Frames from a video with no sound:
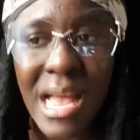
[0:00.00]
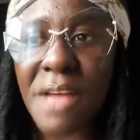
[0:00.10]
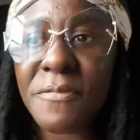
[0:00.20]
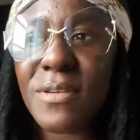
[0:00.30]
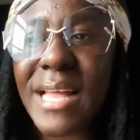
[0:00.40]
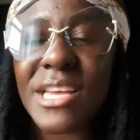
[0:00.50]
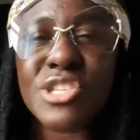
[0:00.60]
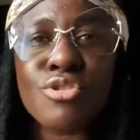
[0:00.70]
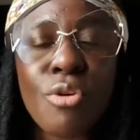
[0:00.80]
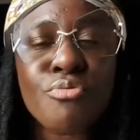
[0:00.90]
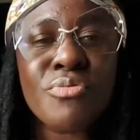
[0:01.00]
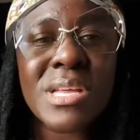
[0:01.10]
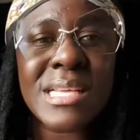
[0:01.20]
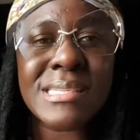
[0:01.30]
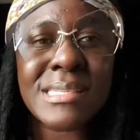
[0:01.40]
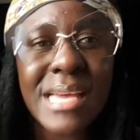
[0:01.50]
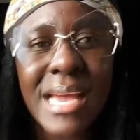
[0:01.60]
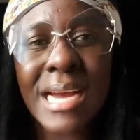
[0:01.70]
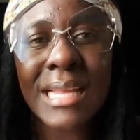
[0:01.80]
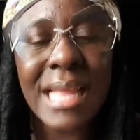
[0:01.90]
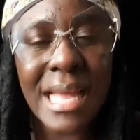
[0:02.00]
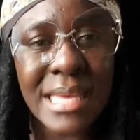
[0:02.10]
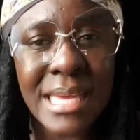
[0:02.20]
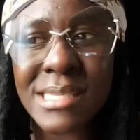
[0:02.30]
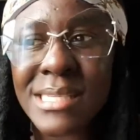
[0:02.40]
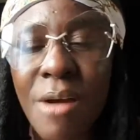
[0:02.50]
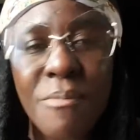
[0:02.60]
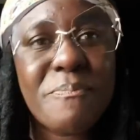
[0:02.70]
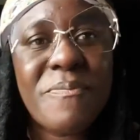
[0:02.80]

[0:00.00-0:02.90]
I feel like he's not really seeing clearly. He's now